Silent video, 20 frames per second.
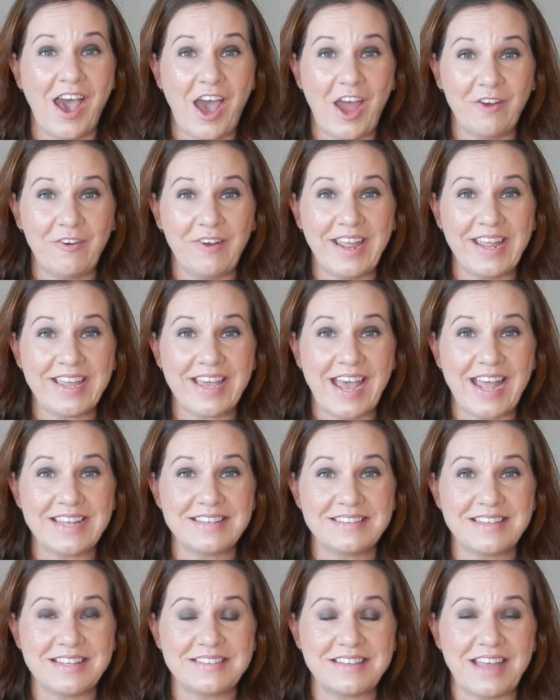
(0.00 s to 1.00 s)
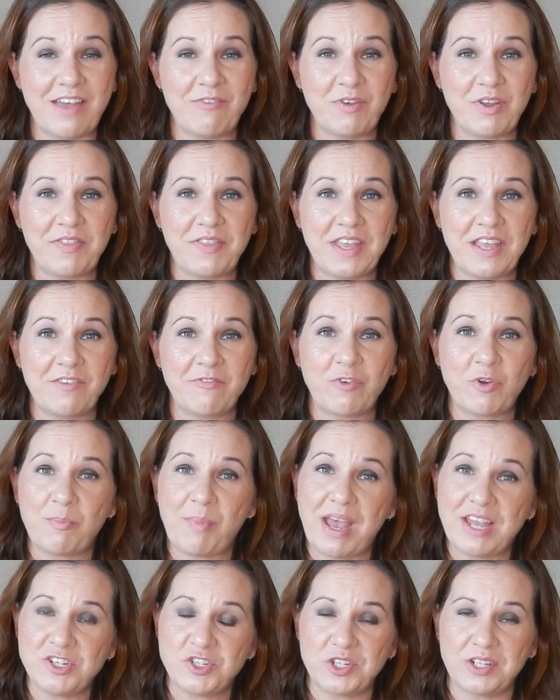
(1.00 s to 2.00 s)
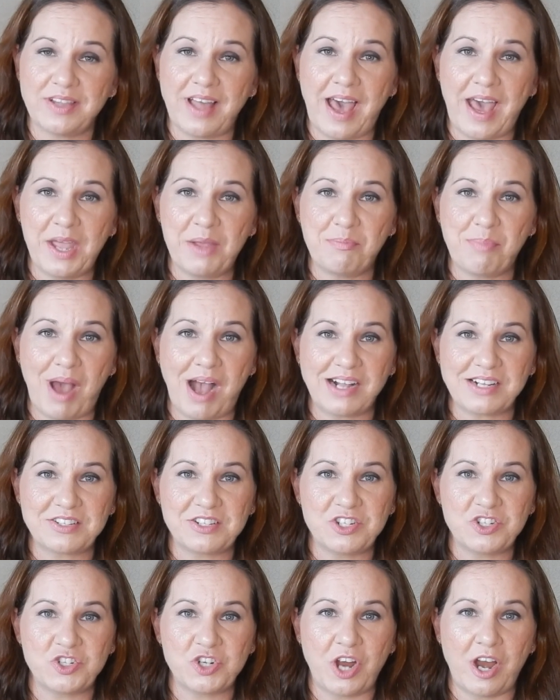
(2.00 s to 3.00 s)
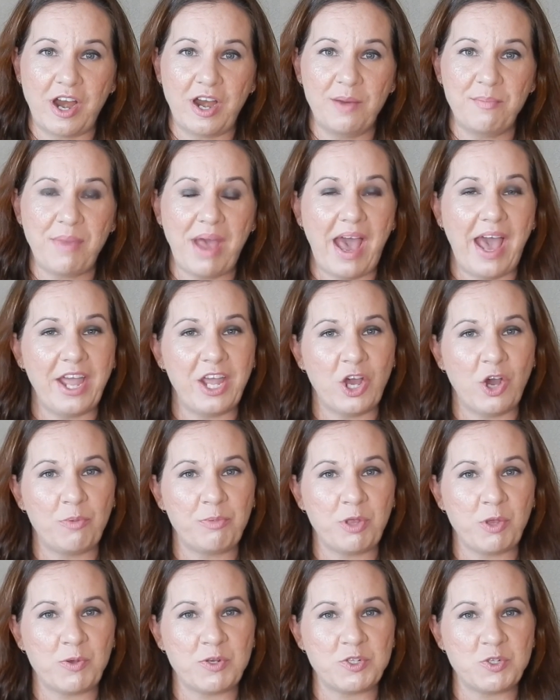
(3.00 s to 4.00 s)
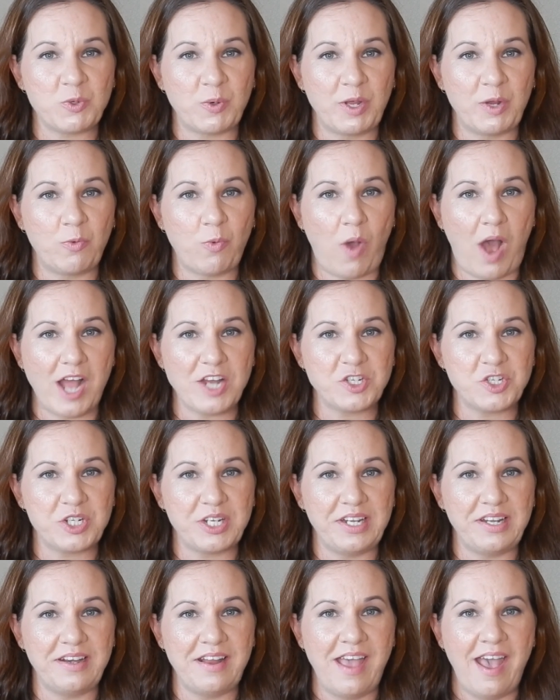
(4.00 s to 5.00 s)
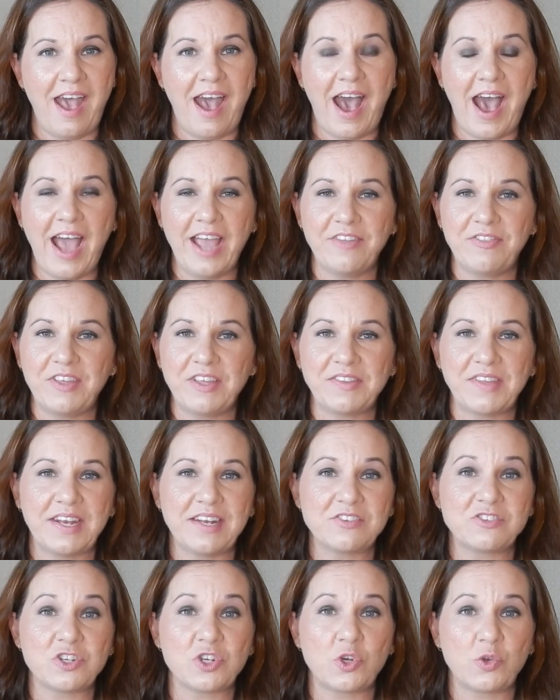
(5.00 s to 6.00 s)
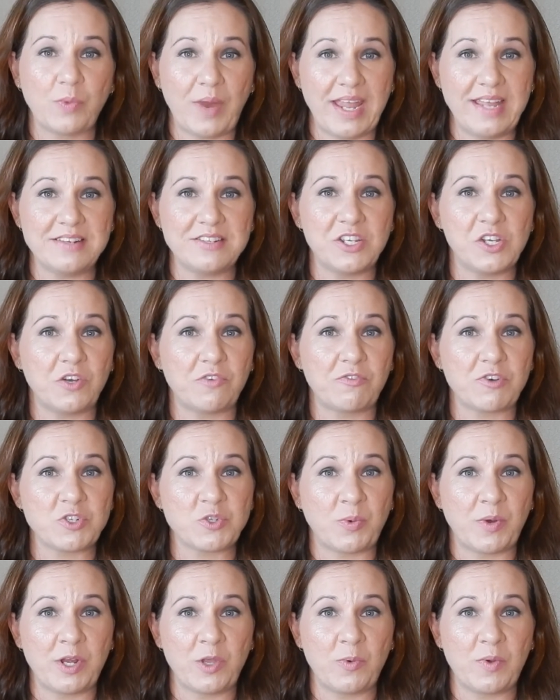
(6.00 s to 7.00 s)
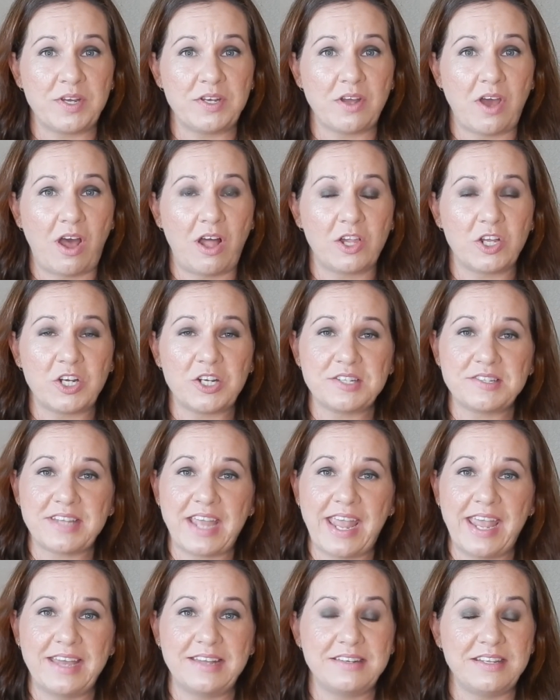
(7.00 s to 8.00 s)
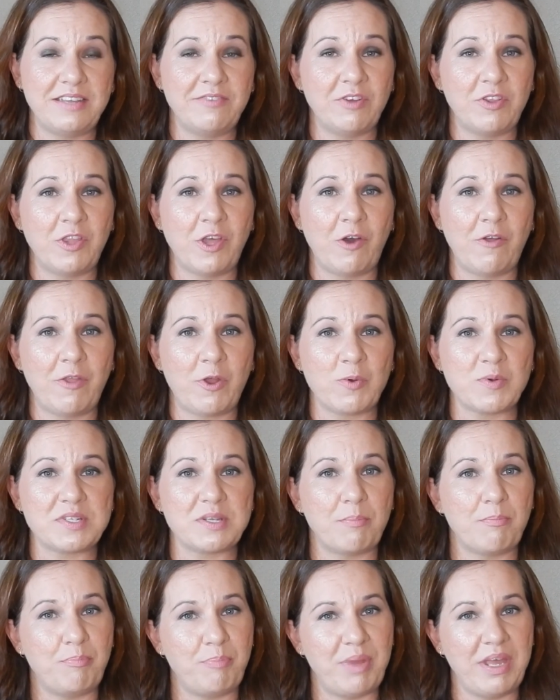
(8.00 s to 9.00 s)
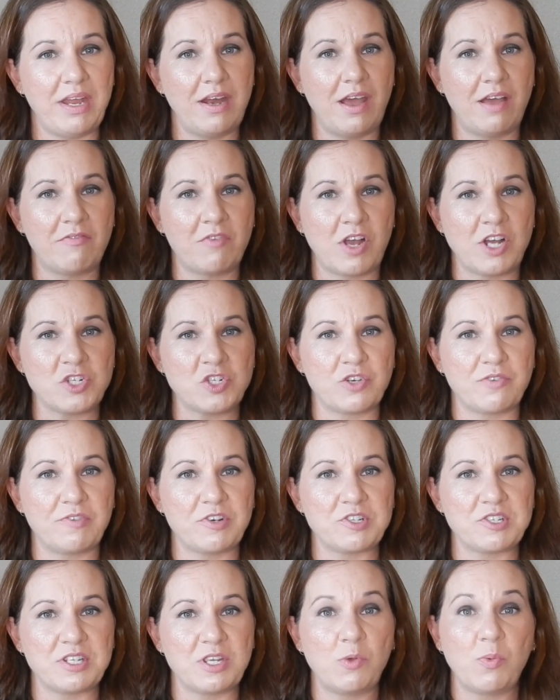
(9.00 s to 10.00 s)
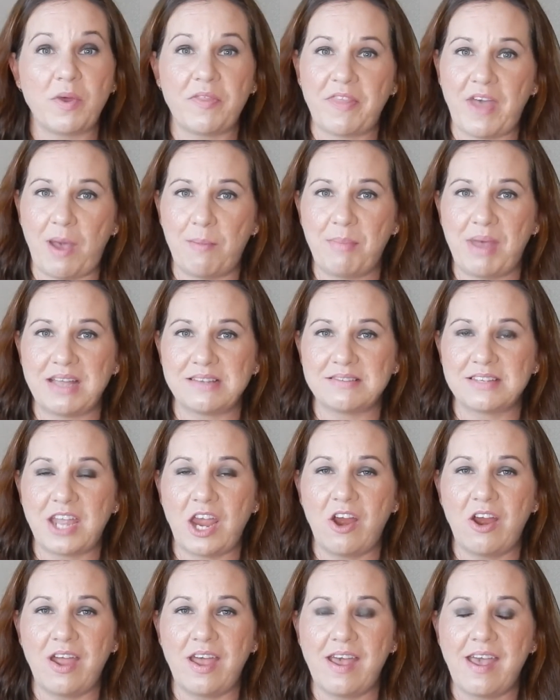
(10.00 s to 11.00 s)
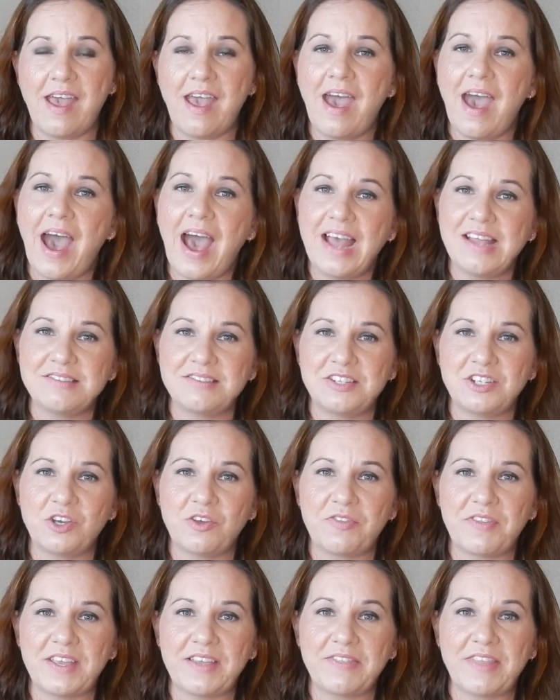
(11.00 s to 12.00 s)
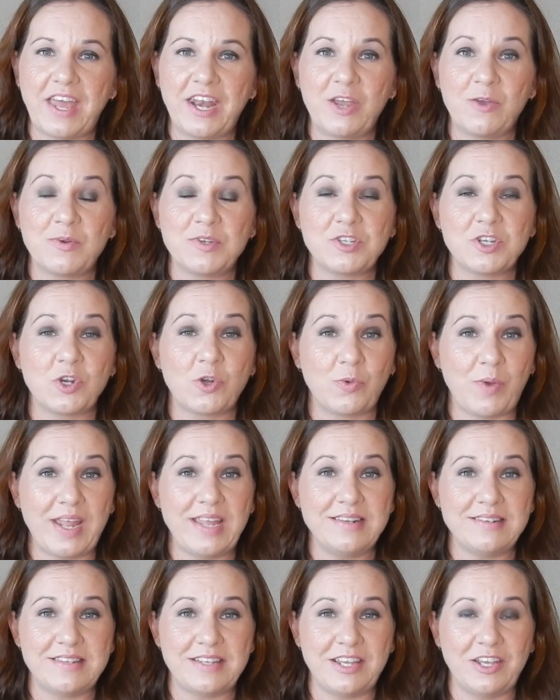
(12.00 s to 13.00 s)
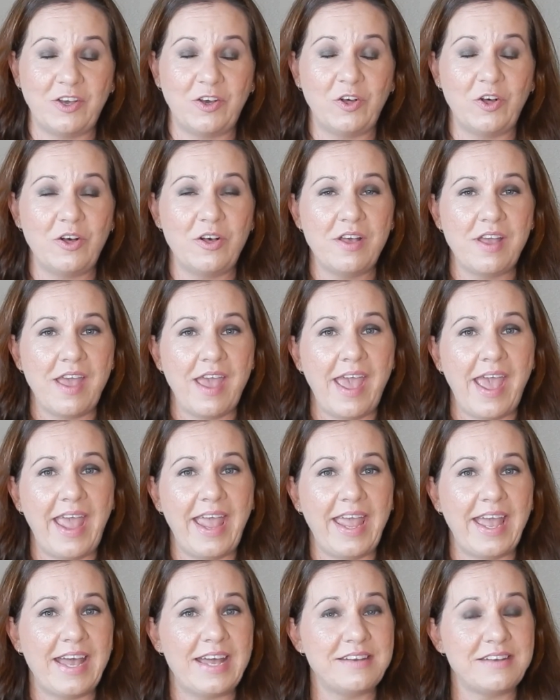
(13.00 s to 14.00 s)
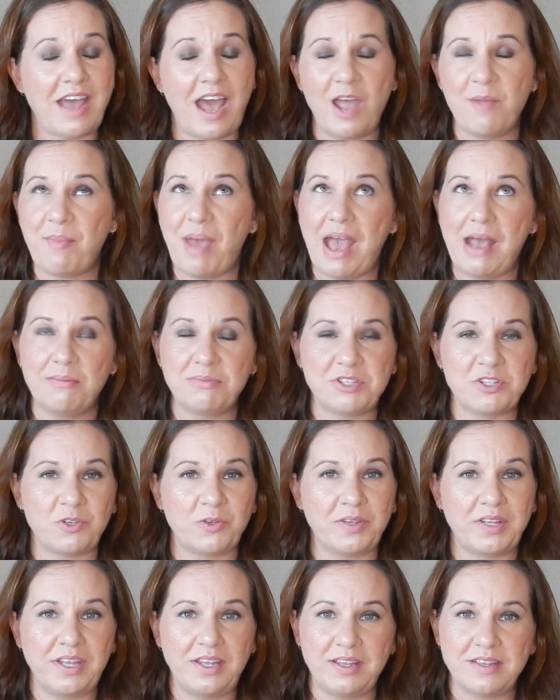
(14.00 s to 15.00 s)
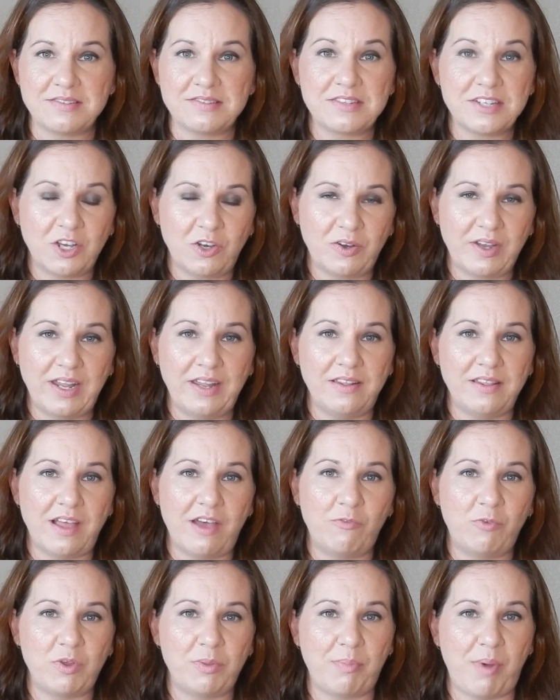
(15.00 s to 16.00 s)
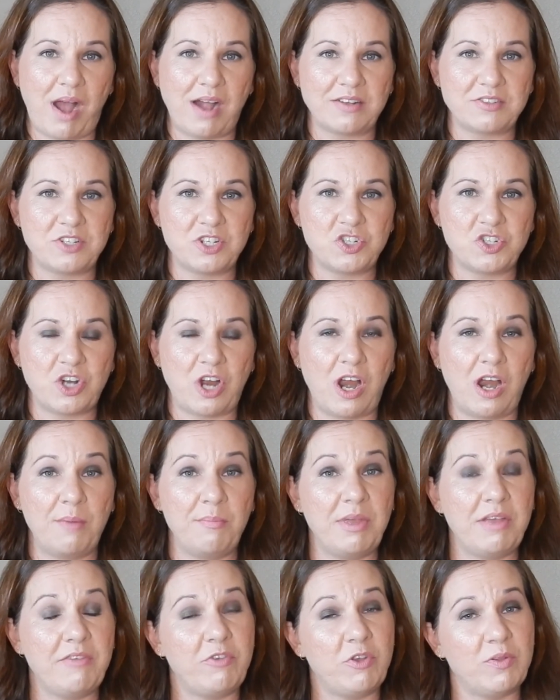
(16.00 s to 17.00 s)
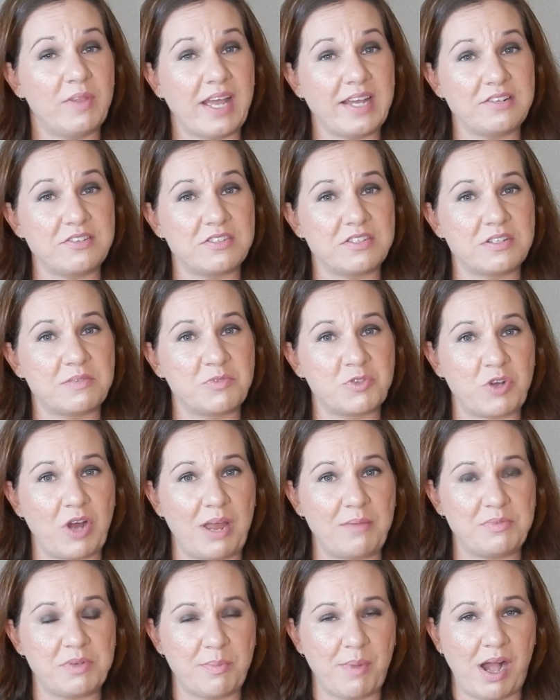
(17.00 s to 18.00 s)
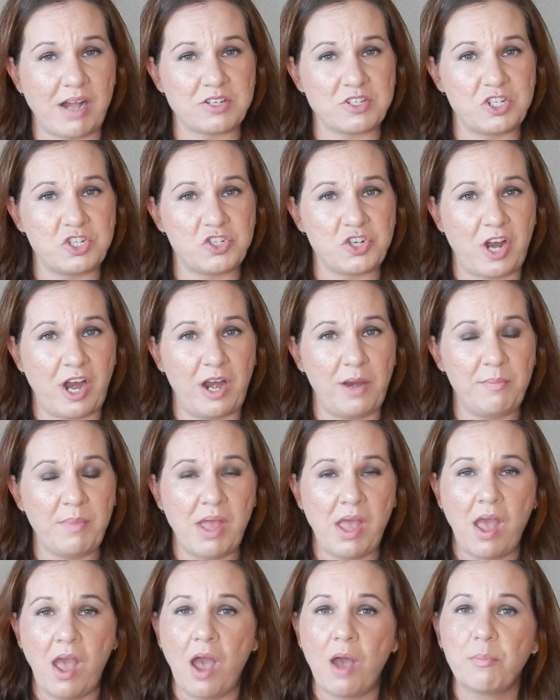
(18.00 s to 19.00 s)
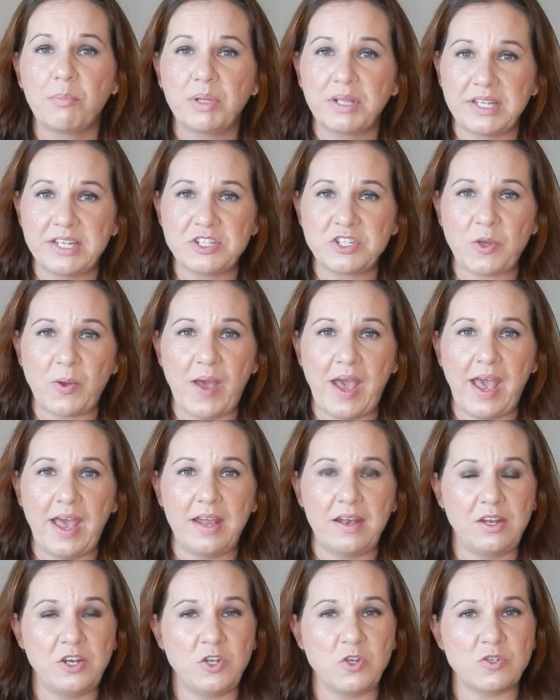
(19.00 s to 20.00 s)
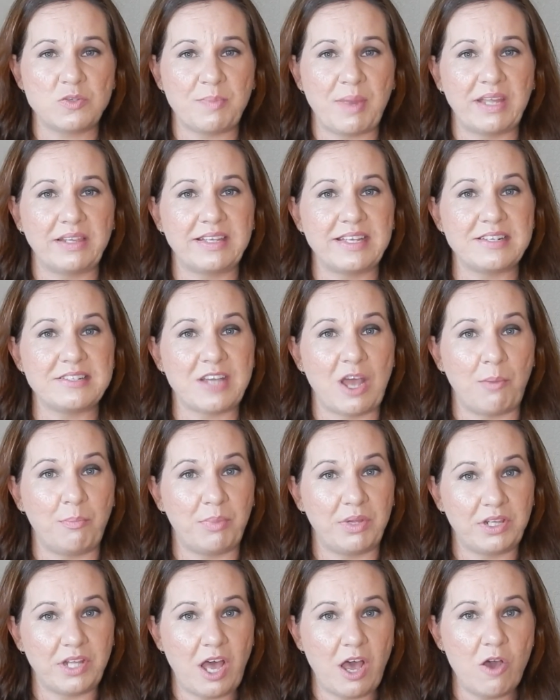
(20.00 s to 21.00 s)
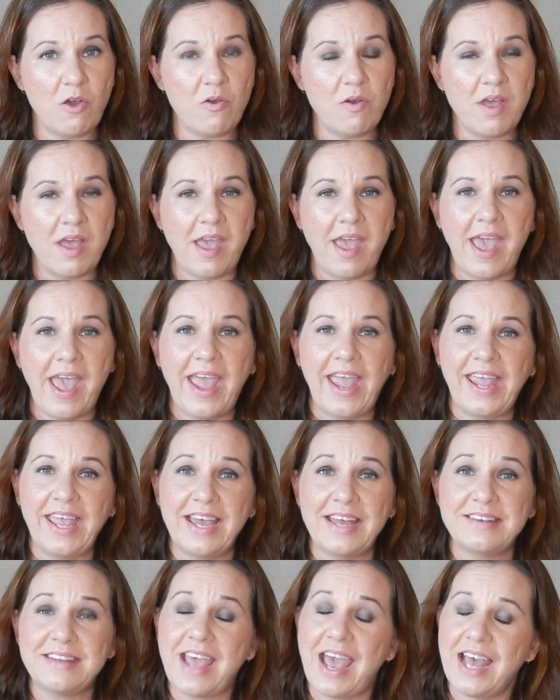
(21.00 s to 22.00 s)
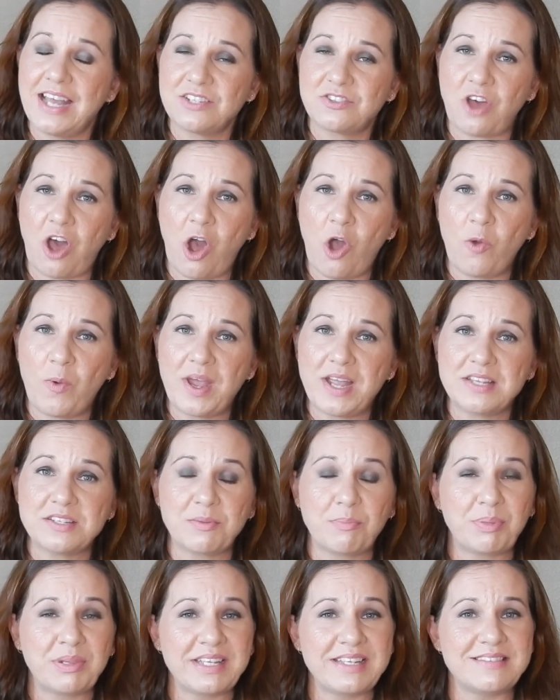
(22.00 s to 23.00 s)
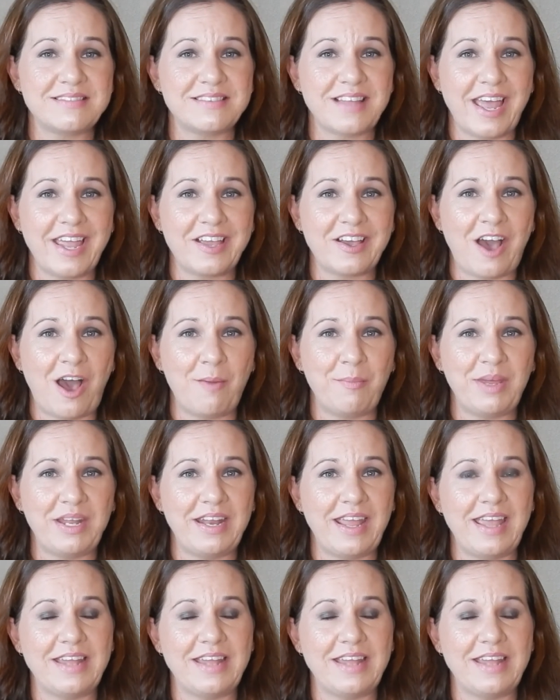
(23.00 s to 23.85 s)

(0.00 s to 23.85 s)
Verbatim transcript: Alright guys, that's everything for my July BoxyCharm. I hope you enjoyed watching. I think that it's a great deal for twenty-one dollars, and even though there was a bit of controversy with that mascara, I still think that it was a great deal, and I'm absolutely still in love with BoxyCharm. If you'd like to subscribe to BoxyCharm, please go ahead and use my link down below. And as always, please like, comment,